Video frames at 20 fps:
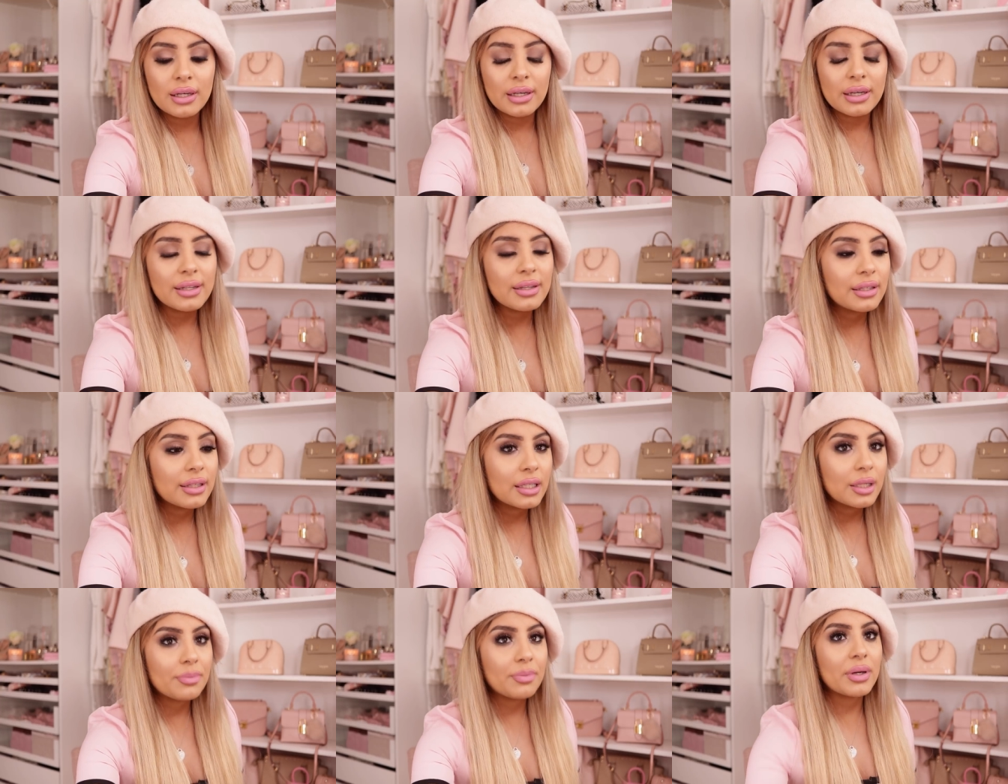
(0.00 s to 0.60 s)
in
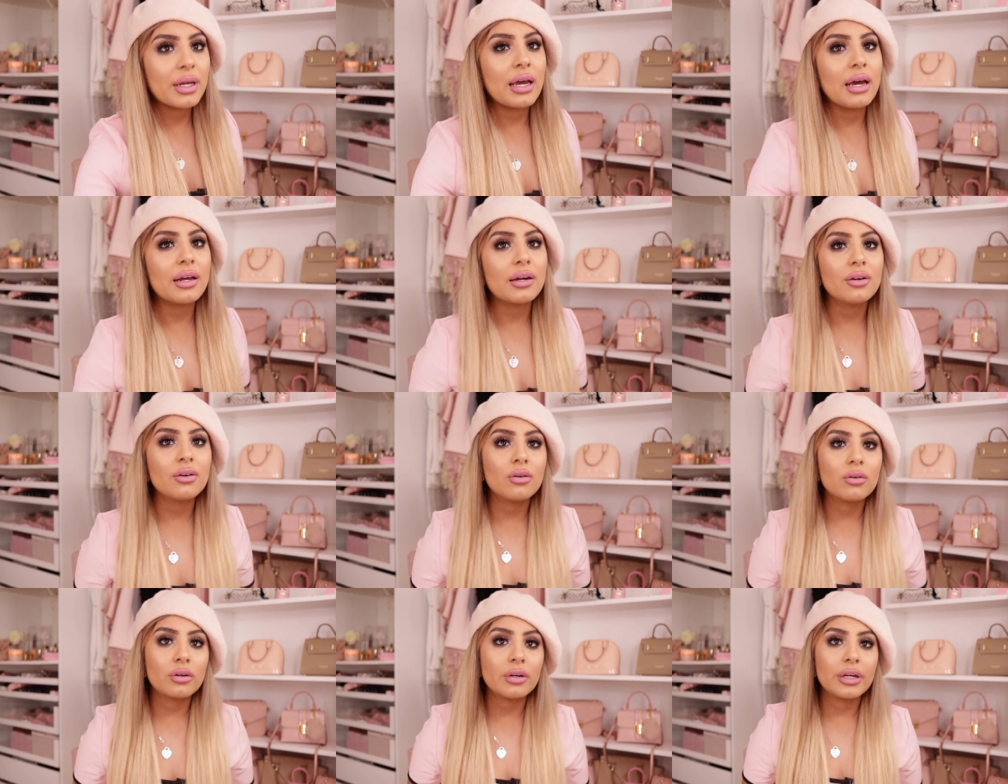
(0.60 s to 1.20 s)
the lip
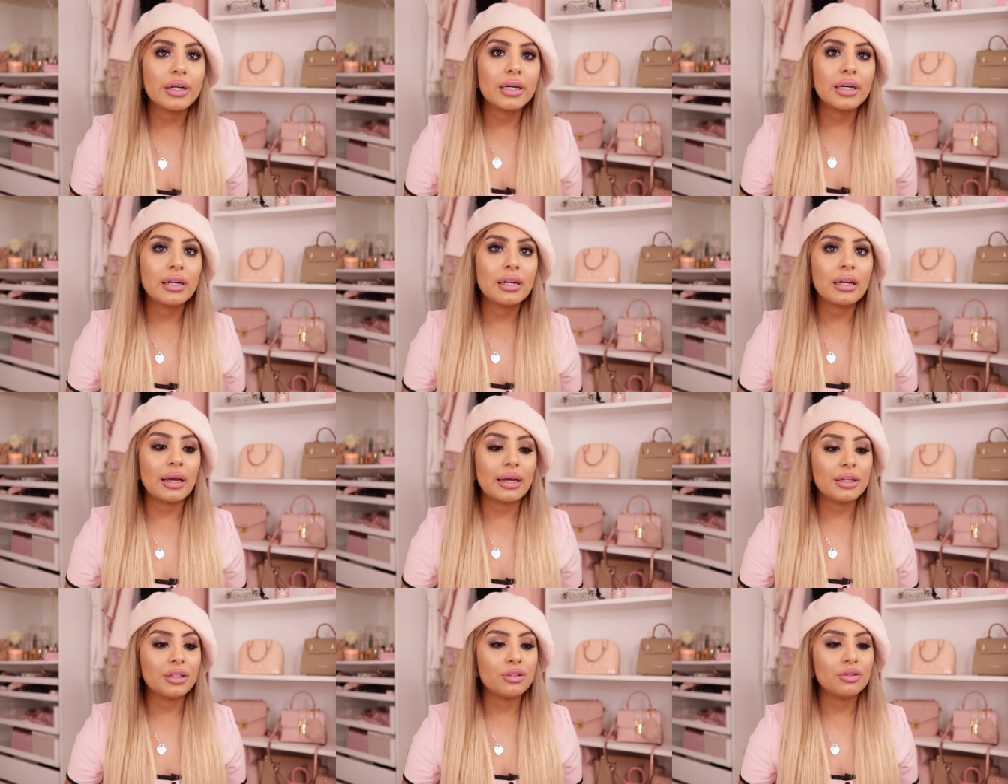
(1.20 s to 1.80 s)
category
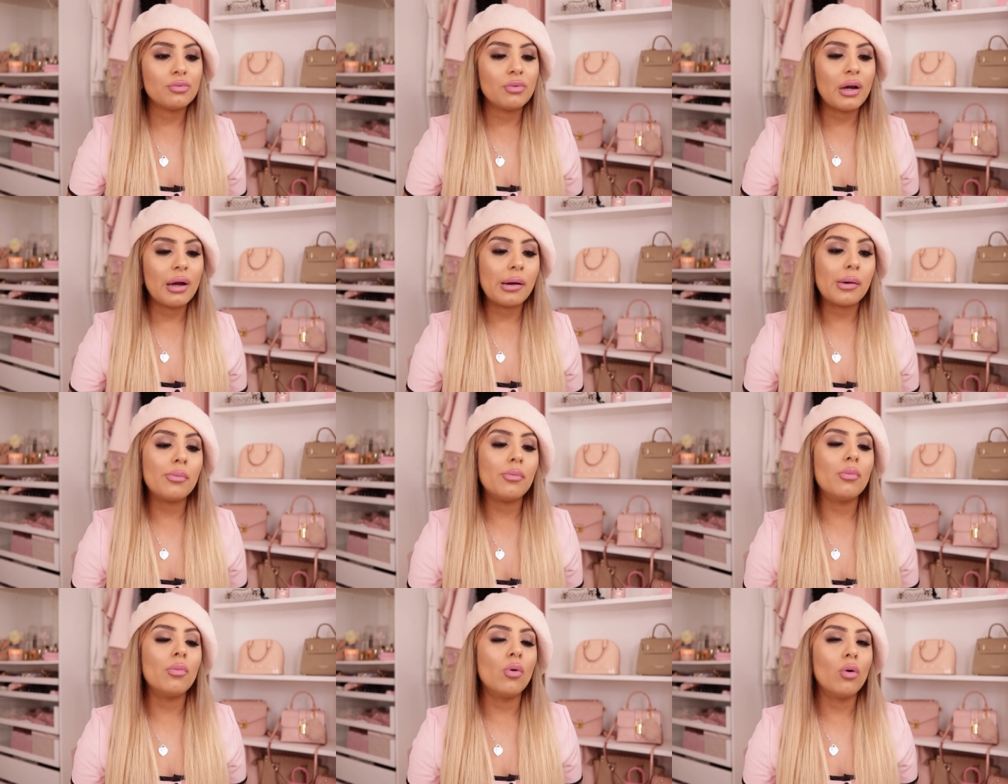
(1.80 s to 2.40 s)
I do want
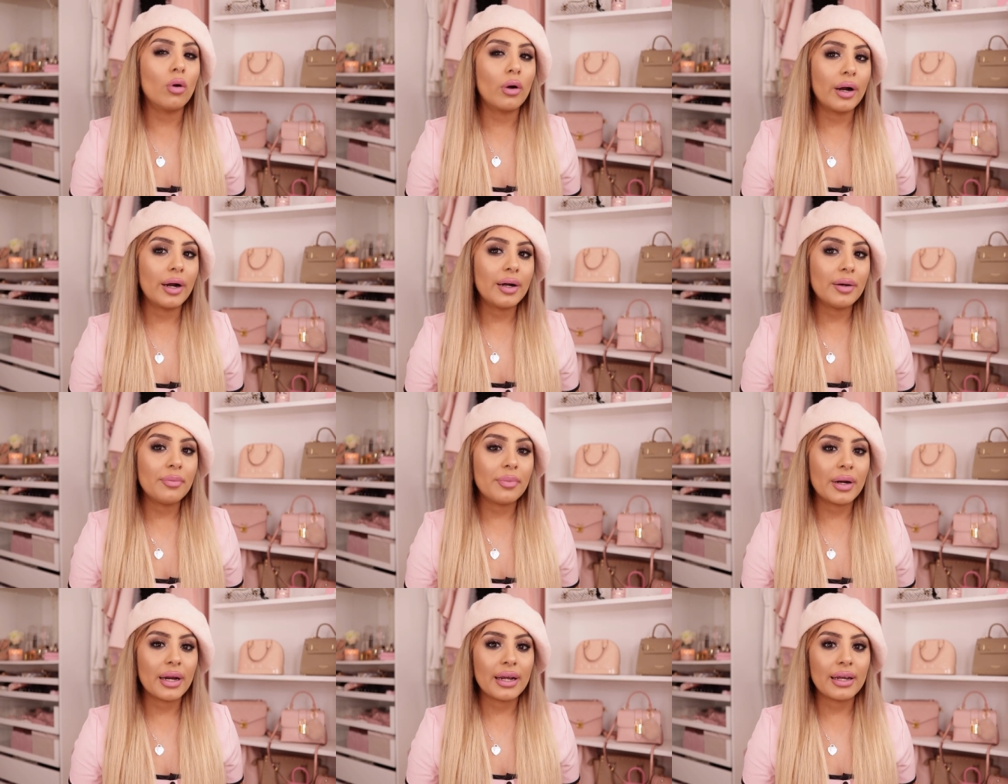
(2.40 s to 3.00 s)
more
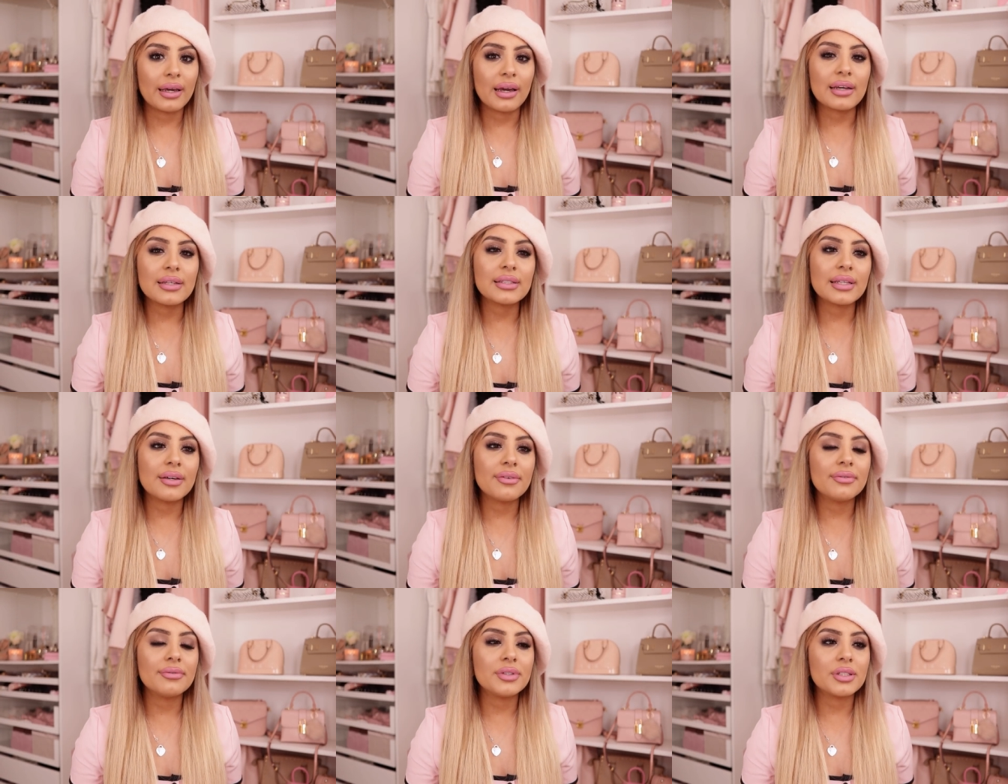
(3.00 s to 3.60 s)
but I guess
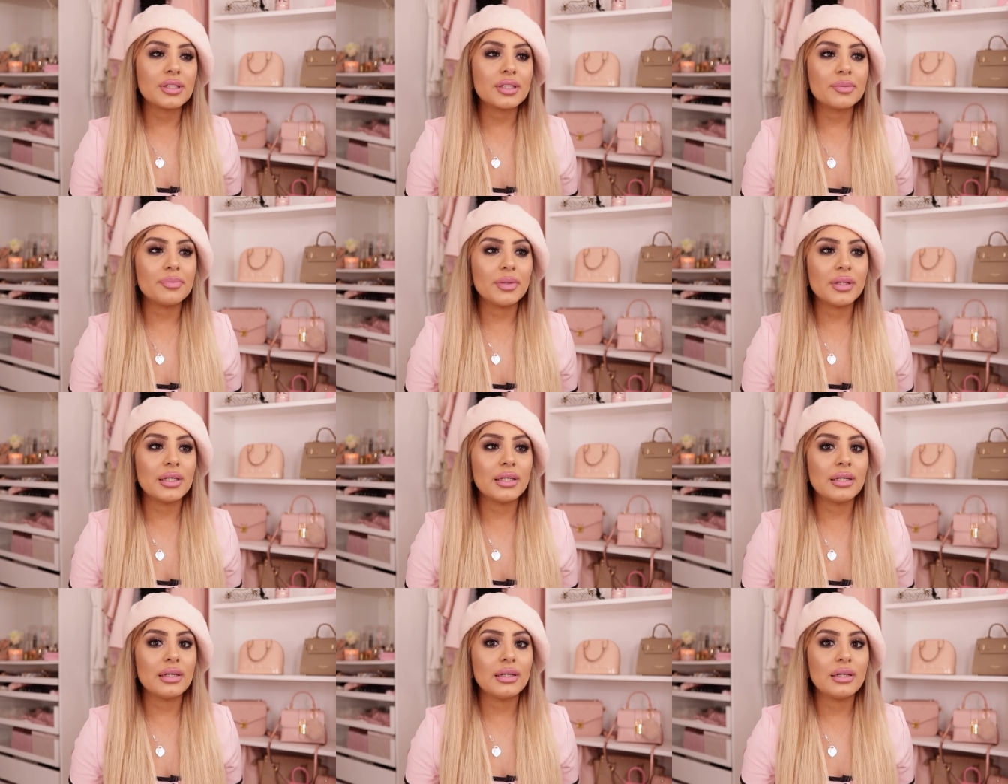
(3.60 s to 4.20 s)
I've just
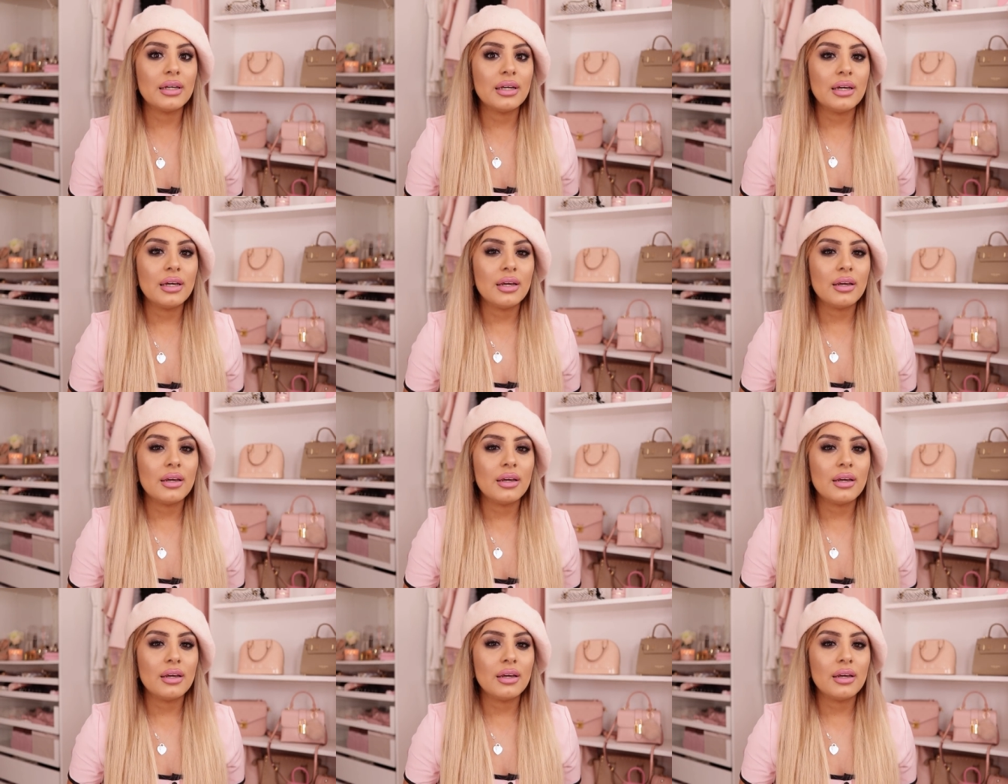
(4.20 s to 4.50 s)
been